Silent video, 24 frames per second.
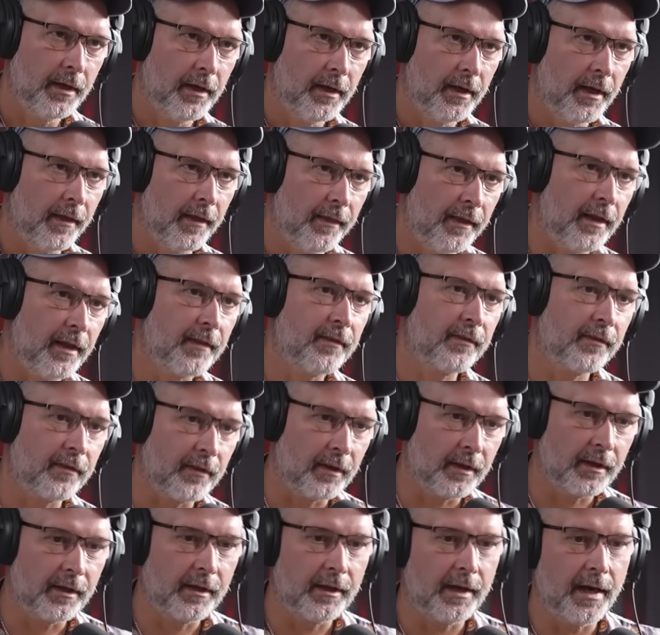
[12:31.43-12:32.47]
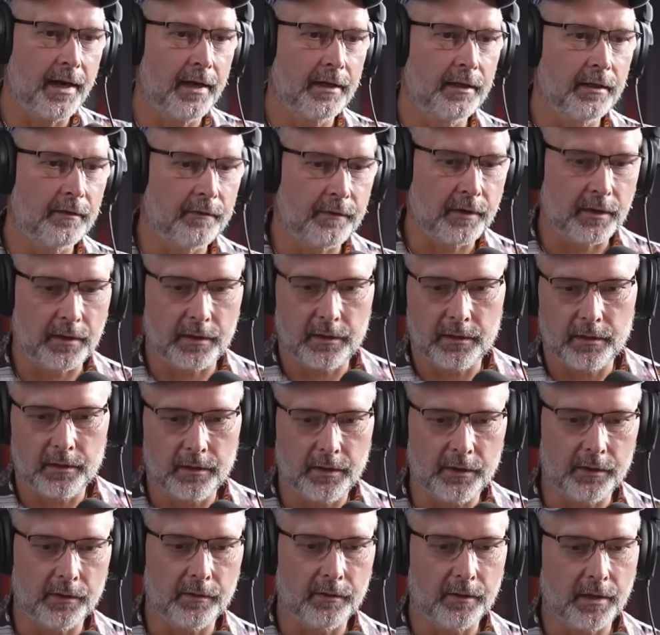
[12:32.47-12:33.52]
And that's a kind of a
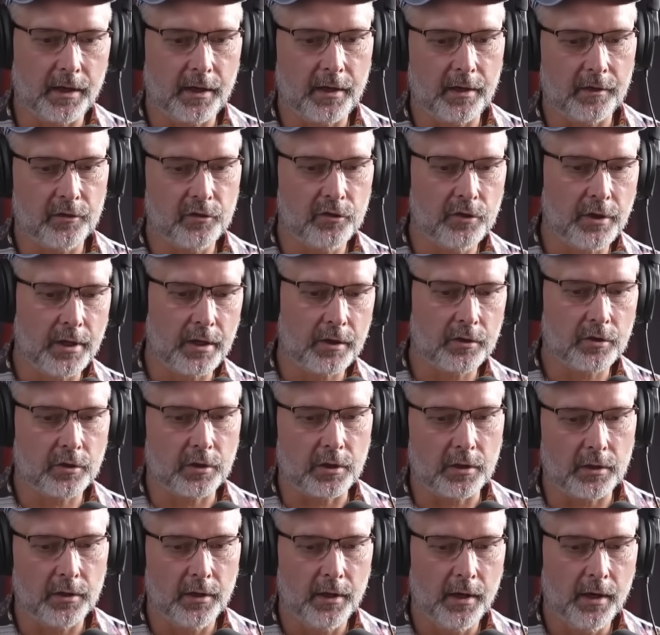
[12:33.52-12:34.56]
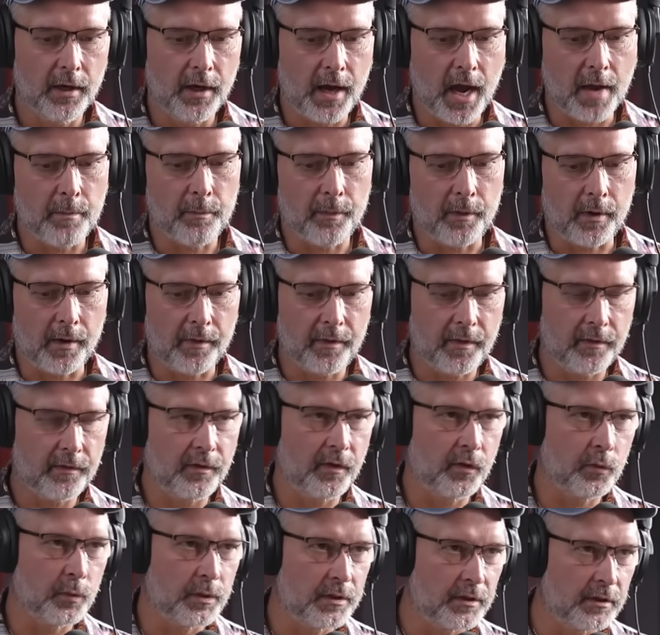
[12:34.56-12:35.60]
you know a conjecture
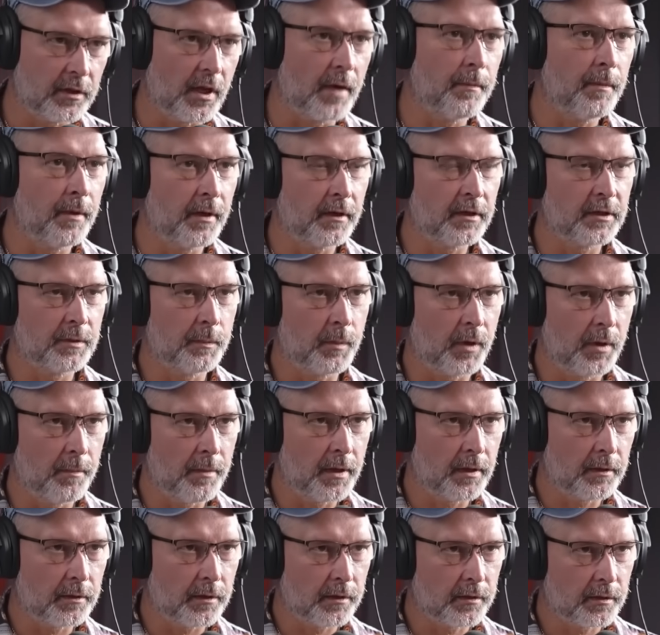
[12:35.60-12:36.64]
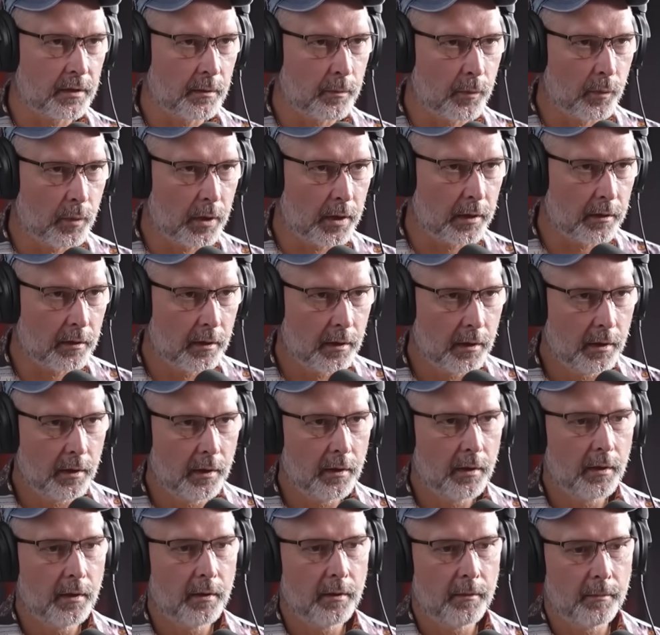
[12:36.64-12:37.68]
hypothesis with some experimental support,
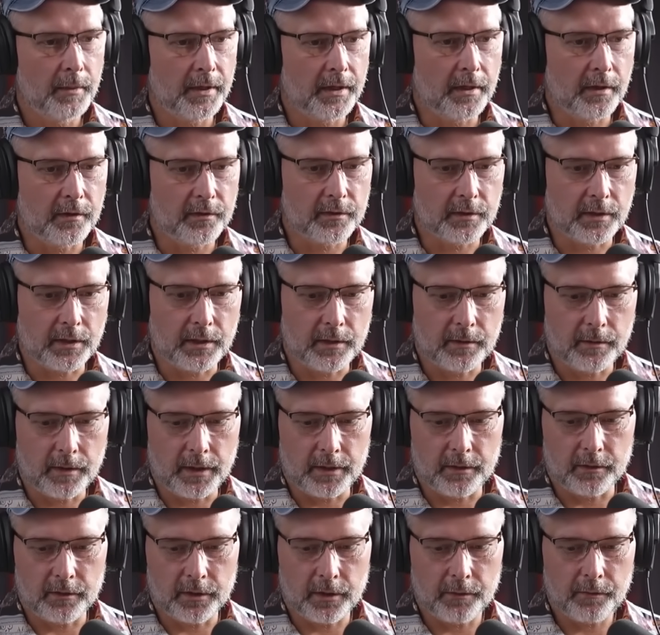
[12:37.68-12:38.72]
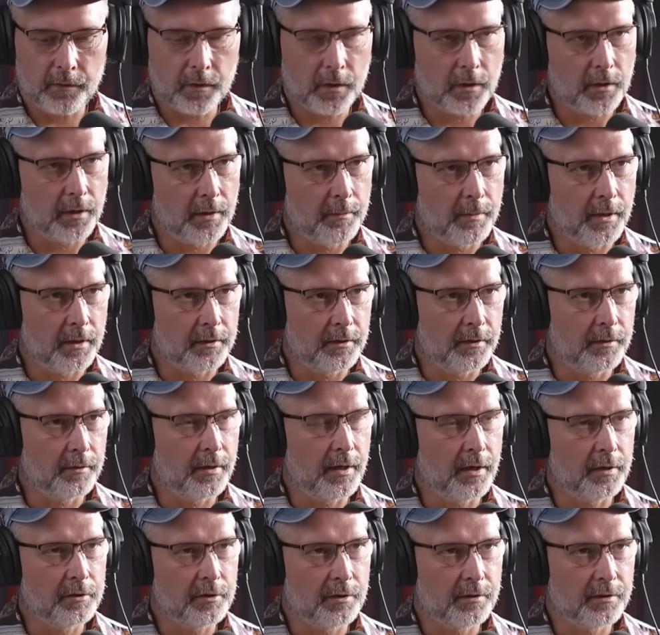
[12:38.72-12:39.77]
because uh, I don't know if you heard about you know
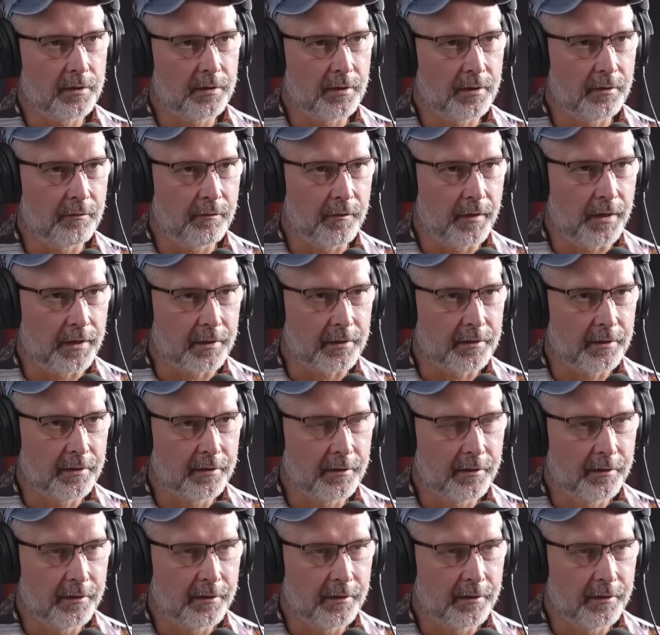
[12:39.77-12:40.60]
Hutchison effect.